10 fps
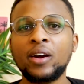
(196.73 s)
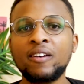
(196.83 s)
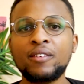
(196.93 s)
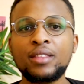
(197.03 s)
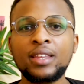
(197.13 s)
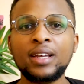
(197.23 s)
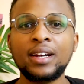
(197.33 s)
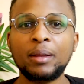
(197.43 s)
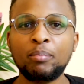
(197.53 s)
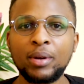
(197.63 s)

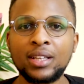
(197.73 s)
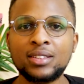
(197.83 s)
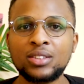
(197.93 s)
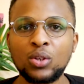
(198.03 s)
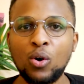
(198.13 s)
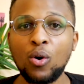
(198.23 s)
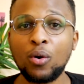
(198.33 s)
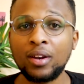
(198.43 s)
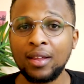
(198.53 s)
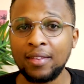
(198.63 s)
Everything depends
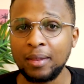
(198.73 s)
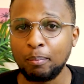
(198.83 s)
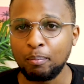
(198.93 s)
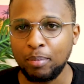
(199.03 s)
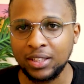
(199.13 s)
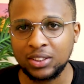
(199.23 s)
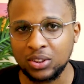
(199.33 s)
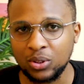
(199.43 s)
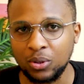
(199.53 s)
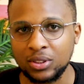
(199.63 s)
on the
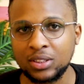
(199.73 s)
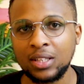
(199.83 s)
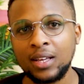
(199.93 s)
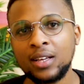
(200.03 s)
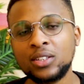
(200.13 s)
purchase cost.